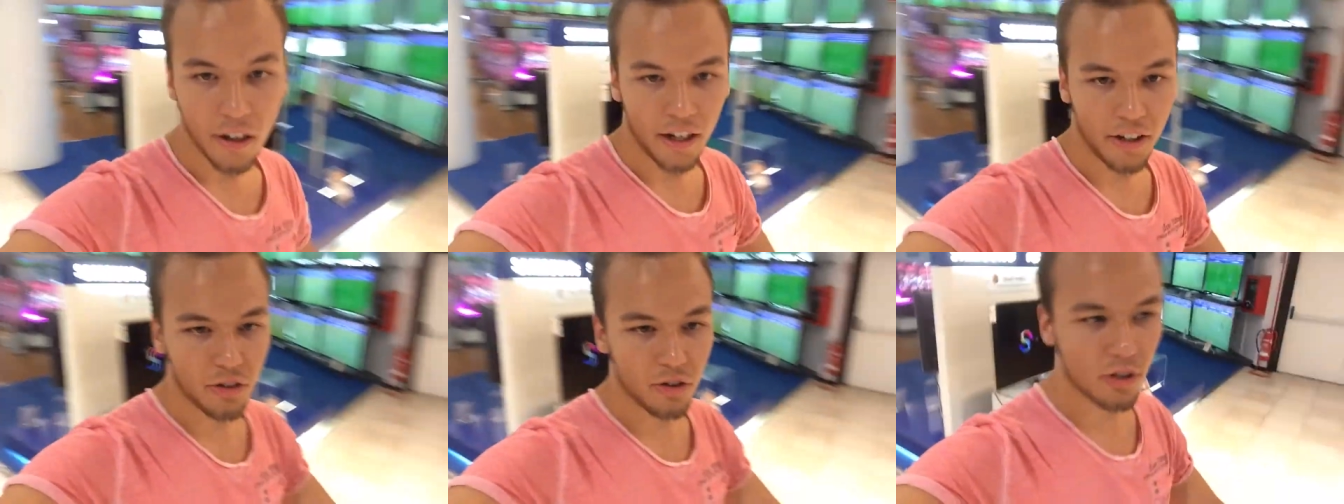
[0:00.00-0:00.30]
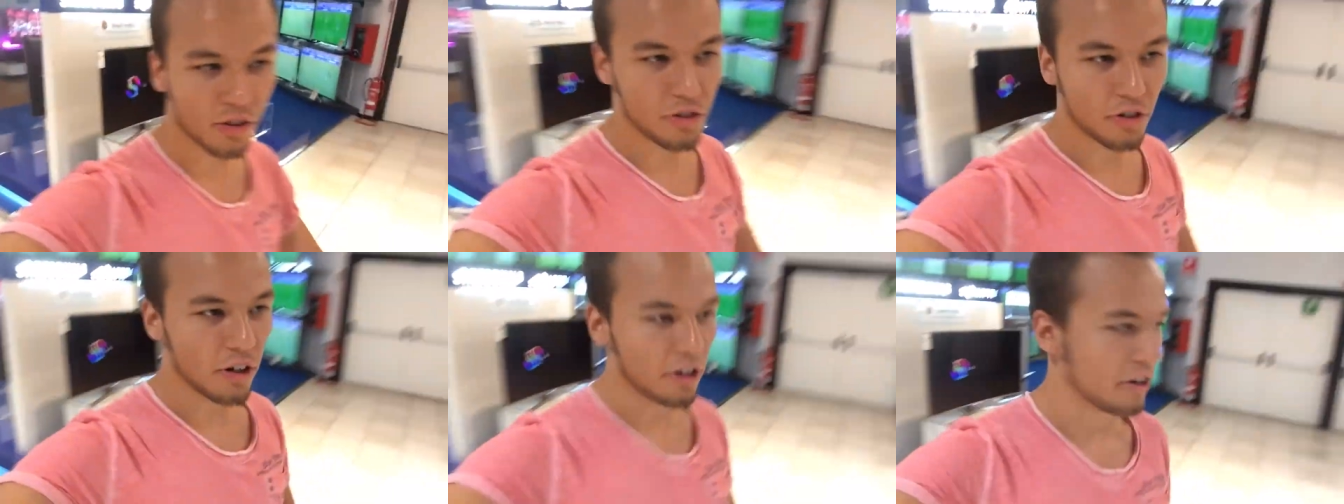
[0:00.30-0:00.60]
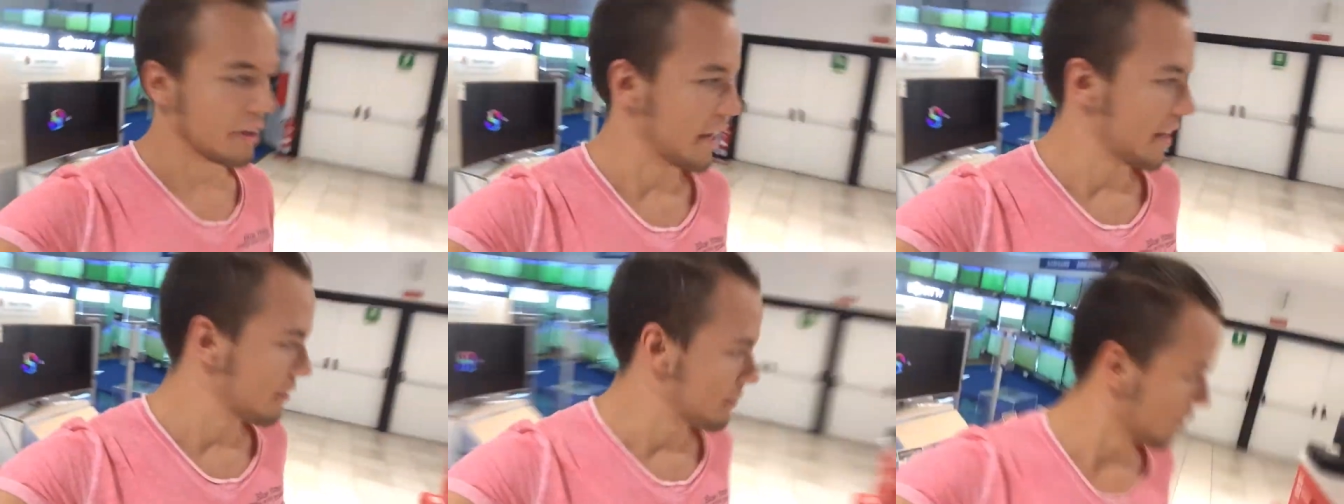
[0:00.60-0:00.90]
I usually try
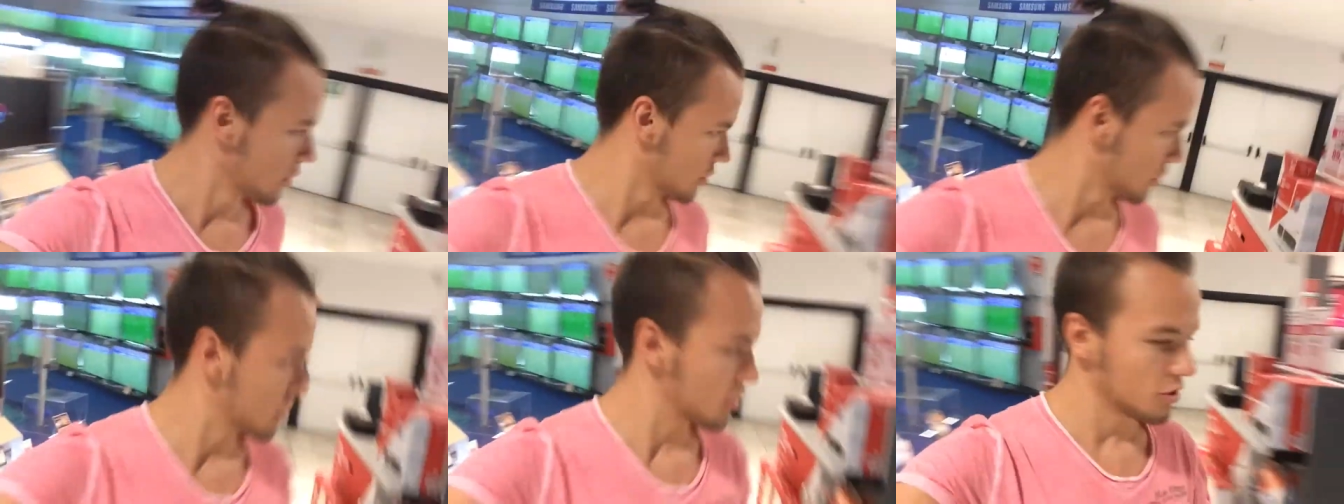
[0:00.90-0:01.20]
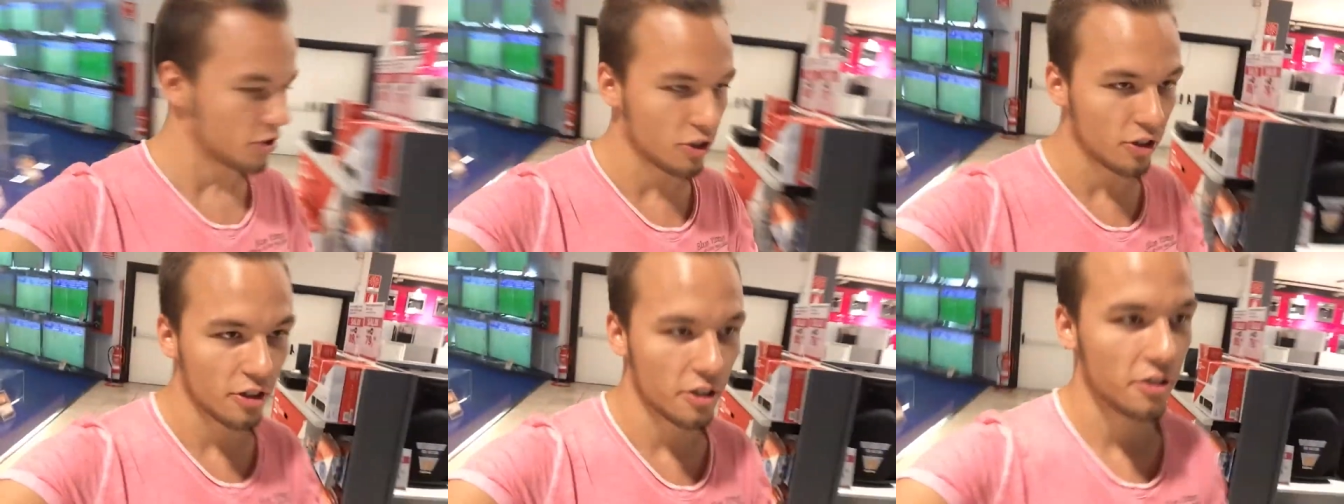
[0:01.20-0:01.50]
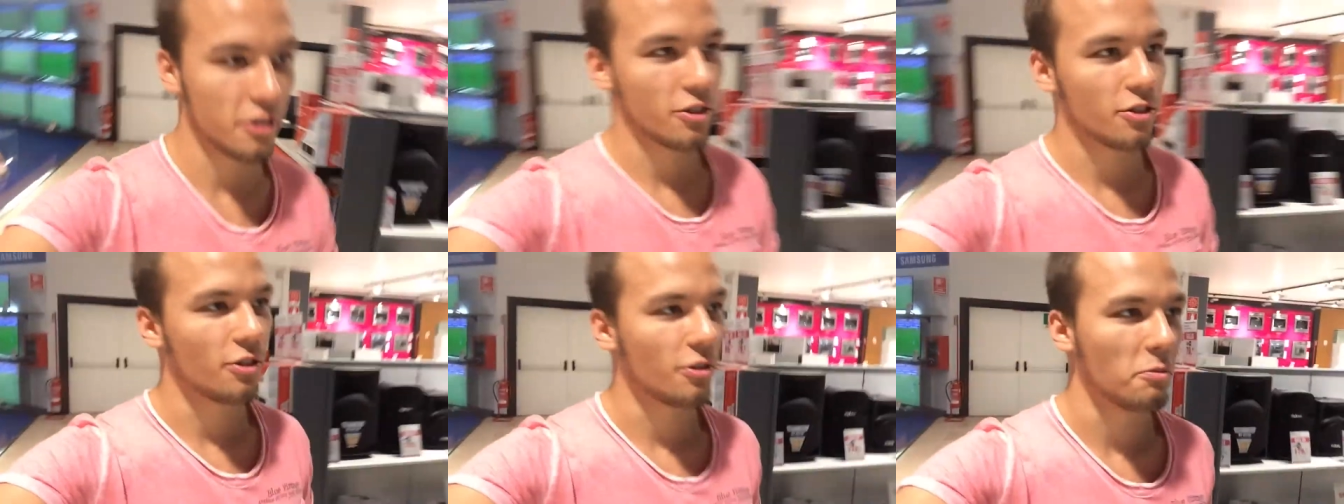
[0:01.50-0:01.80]
on headphones just to
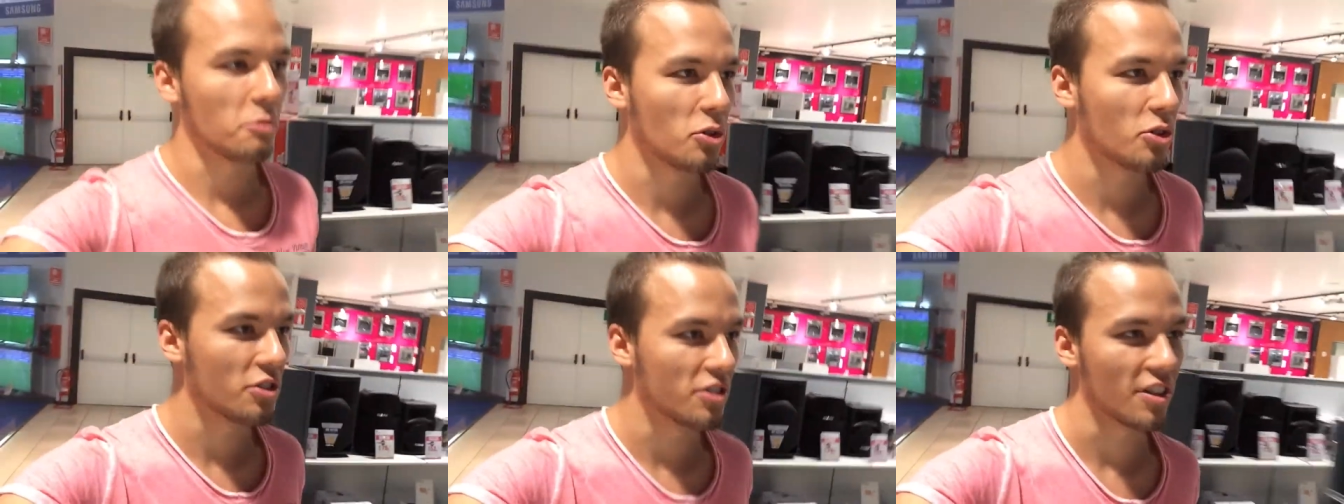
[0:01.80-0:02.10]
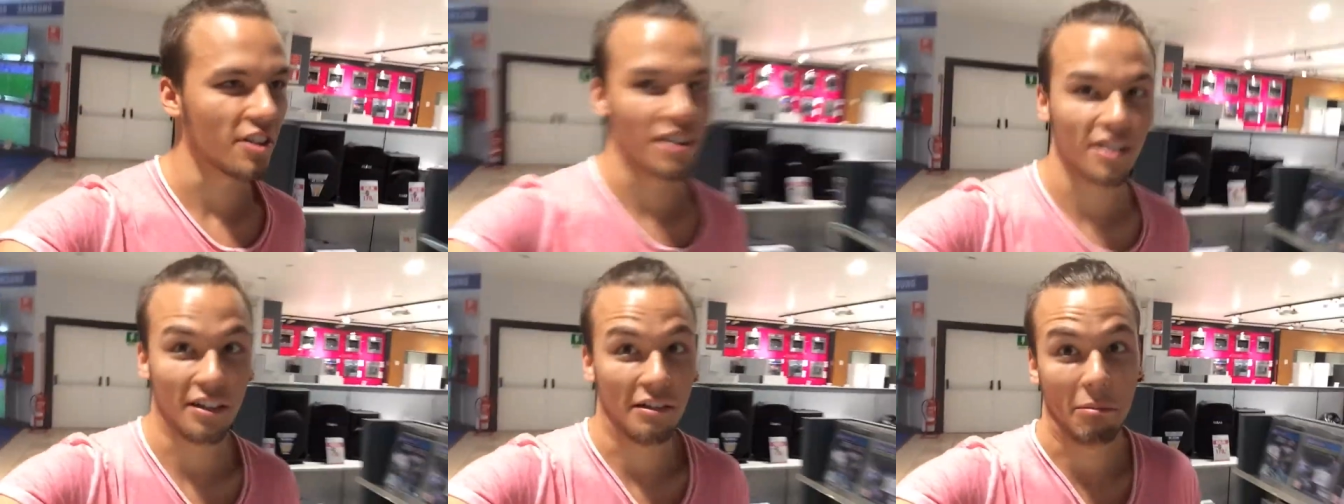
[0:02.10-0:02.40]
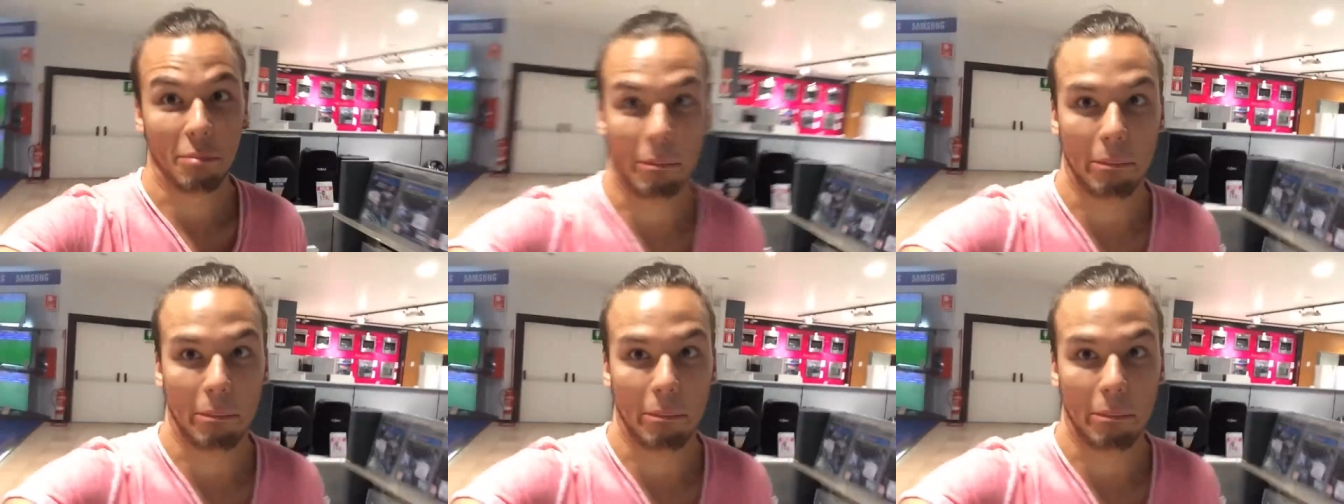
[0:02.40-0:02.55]
listen to the music.